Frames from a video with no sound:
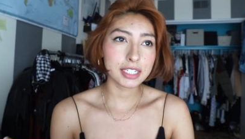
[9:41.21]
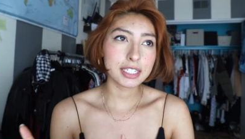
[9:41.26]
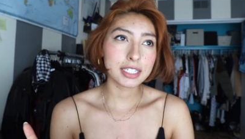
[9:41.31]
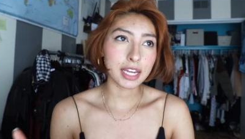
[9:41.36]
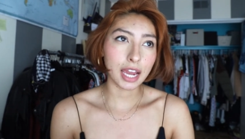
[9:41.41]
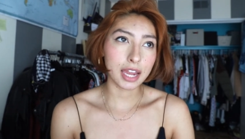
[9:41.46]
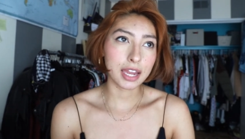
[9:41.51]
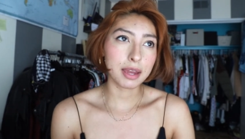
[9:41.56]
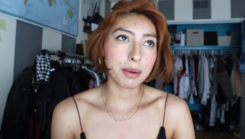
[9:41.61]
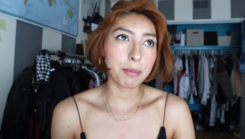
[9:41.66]
to
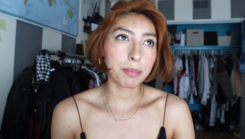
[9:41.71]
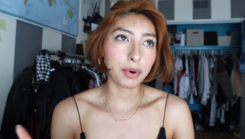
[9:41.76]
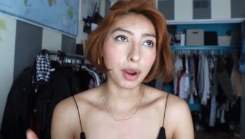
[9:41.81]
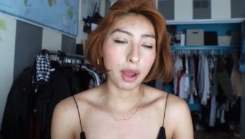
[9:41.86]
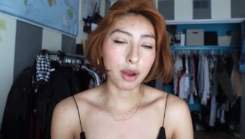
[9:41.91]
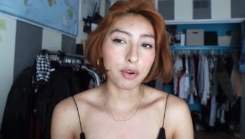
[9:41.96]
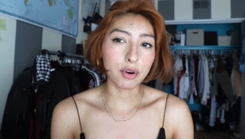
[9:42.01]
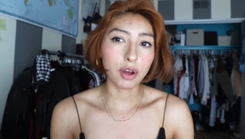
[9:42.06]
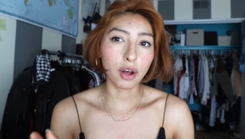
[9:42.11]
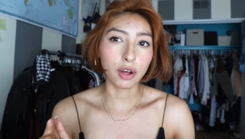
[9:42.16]
dye it
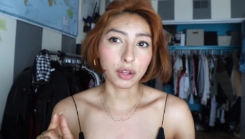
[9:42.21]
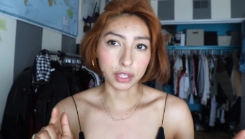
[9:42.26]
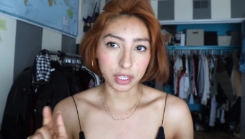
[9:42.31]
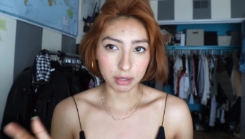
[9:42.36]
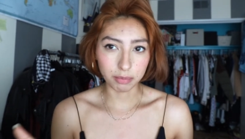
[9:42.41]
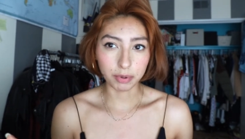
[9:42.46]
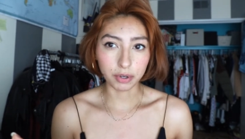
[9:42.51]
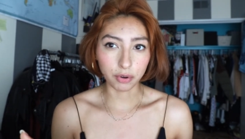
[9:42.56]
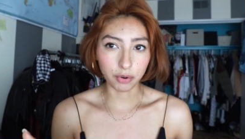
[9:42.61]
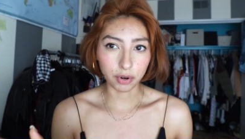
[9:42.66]
brown, I'll
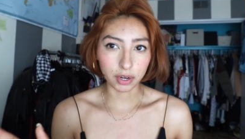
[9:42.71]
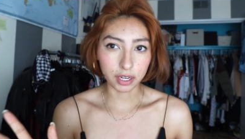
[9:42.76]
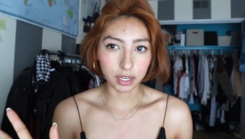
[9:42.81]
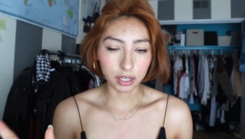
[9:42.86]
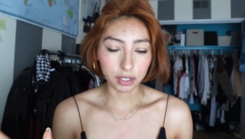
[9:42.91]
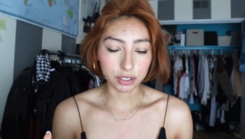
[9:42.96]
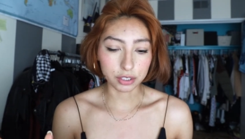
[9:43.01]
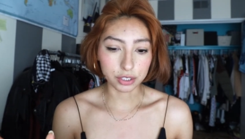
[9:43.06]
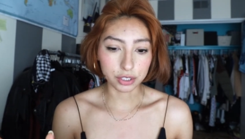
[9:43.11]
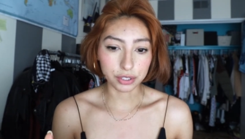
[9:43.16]
keep recording
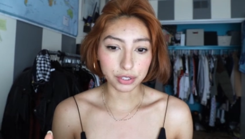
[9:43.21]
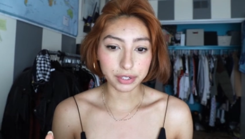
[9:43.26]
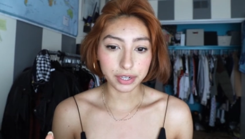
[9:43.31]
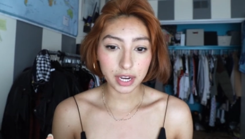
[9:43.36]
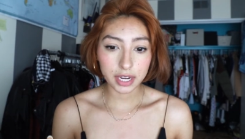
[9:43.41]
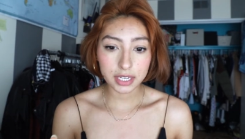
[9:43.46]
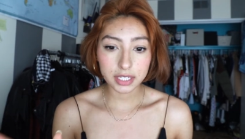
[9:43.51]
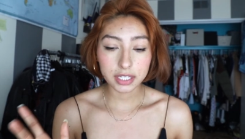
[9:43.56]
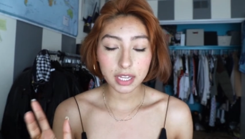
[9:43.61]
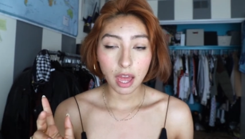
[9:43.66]
and I'll show you
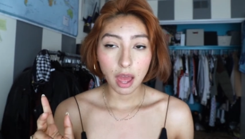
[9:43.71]
guys.